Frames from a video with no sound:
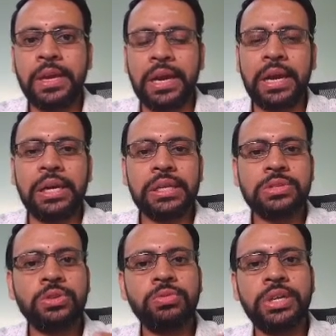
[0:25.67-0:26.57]
and
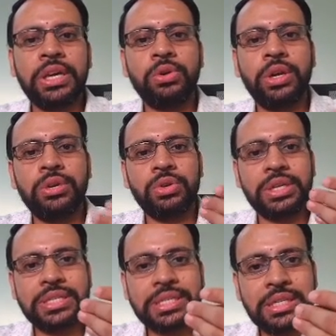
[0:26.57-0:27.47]
also we are going to
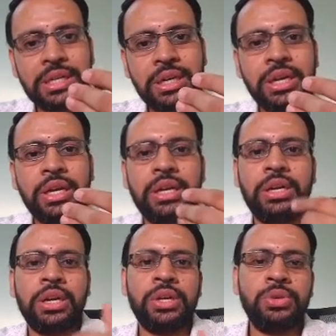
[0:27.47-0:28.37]
consider
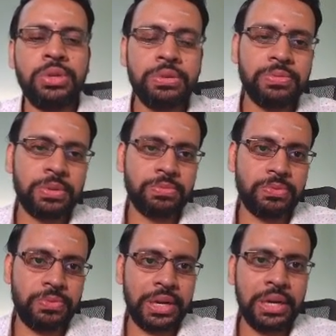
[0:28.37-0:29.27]
non-uniform
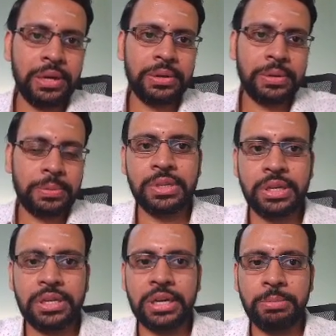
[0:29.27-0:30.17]
field.
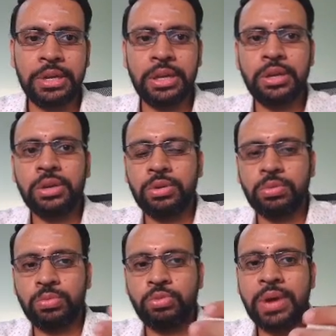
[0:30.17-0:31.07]
Let me
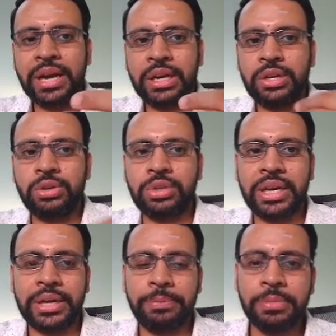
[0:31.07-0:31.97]
move back into
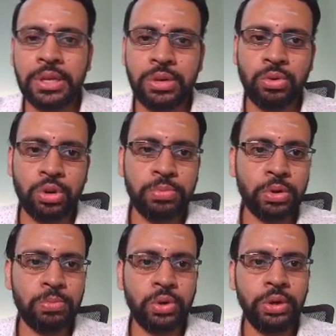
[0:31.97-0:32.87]
the notebook mode.